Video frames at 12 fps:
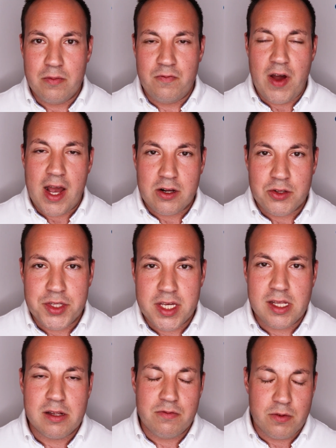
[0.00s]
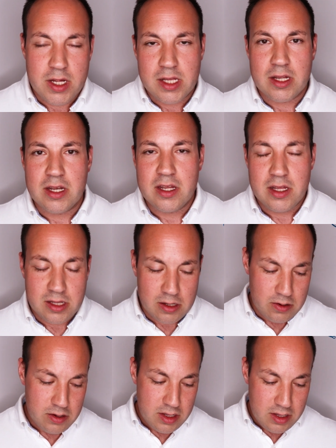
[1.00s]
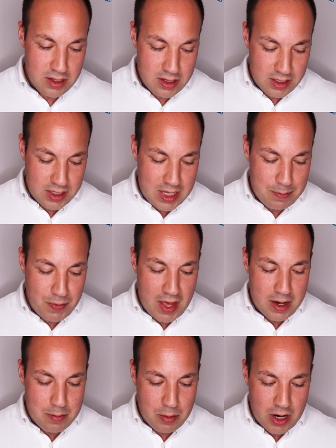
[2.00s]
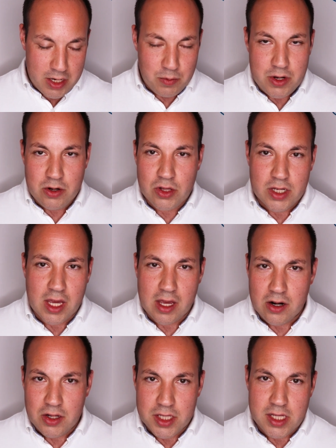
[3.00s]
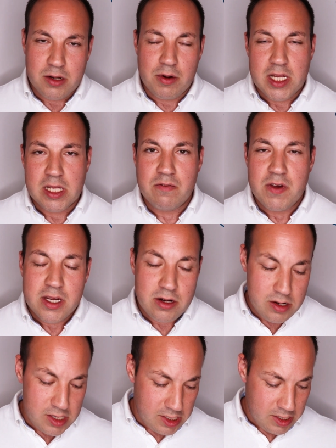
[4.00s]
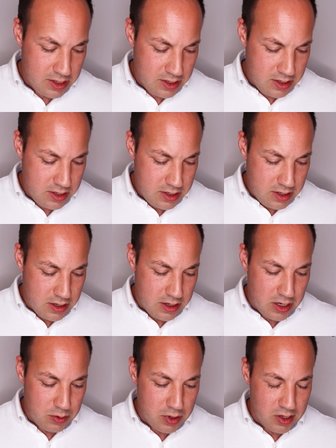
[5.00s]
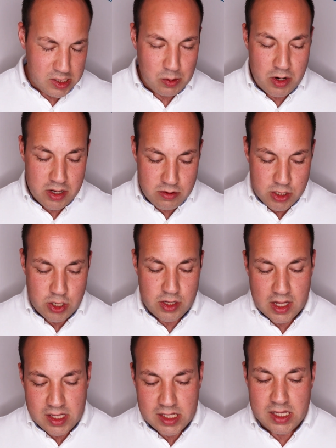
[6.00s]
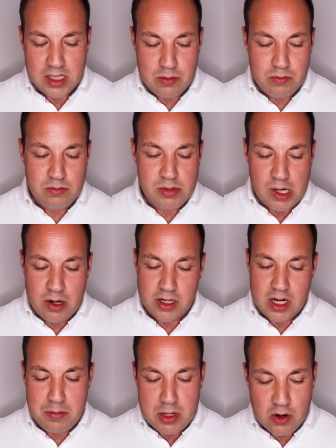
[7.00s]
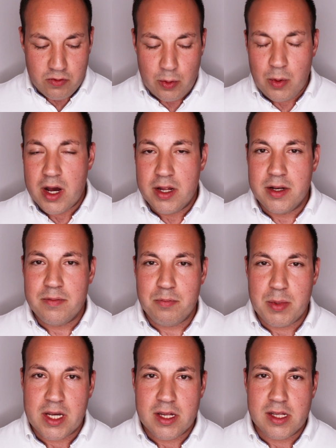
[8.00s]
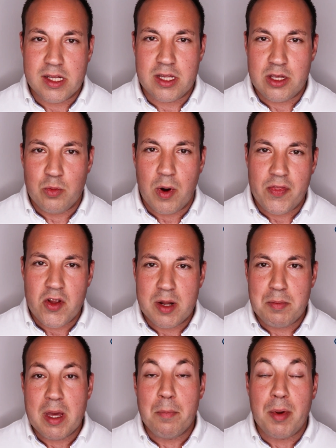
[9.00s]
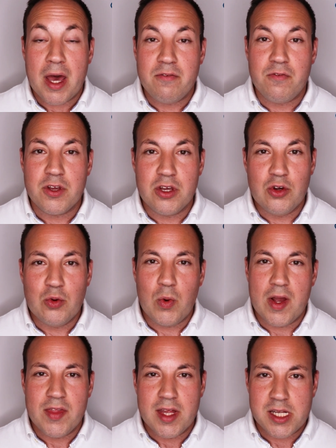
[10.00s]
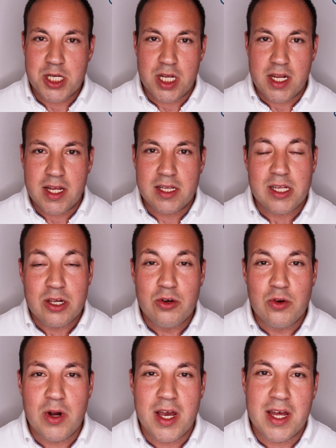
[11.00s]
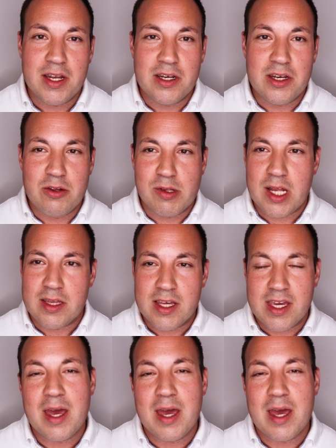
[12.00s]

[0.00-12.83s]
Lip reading: faculties of reason. So keep that in mind when you're looking at all these crazy figures. We also wanted to ensure that the systems aren't going to be overrun, because you want there to be a bed for you when this shit hits you and you suddenly